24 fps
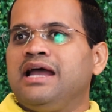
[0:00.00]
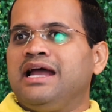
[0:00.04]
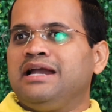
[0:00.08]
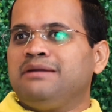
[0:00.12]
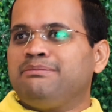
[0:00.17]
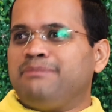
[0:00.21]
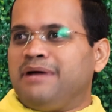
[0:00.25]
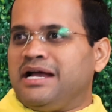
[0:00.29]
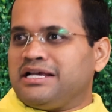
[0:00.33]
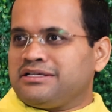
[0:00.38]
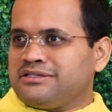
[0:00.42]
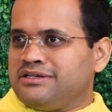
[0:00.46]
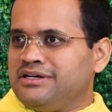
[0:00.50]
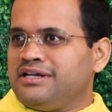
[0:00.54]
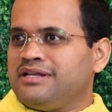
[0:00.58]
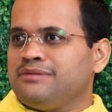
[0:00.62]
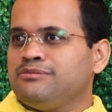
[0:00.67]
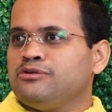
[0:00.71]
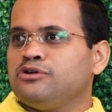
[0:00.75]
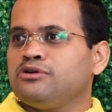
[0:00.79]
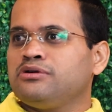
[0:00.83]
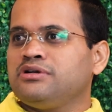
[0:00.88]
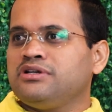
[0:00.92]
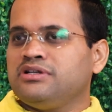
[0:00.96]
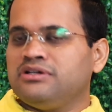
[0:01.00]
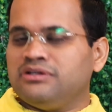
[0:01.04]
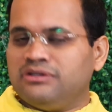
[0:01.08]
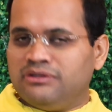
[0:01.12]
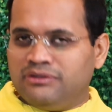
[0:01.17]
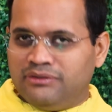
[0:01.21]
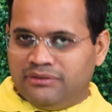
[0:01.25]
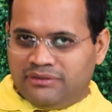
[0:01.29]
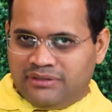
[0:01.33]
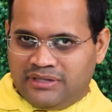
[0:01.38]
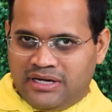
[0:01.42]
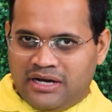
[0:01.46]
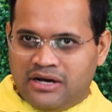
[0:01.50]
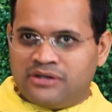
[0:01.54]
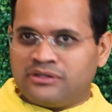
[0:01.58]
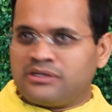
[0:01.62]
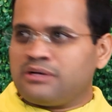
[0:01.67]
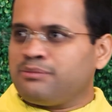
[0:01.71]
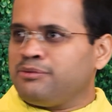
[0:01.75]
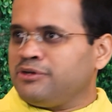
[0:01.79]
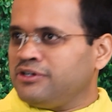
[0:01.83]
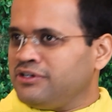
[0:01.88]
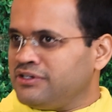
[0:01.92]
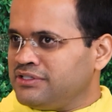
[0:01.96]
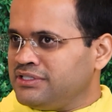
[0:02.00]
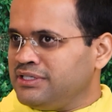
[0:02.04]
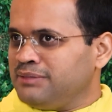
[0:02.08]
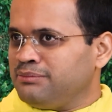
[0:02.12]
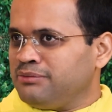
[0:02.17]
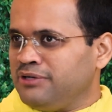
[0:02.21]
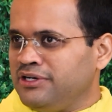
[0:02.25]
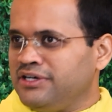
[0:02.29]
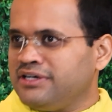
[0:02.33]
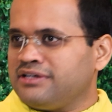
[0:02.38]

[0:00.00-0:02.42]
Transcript: and passionate about entrepreneurship,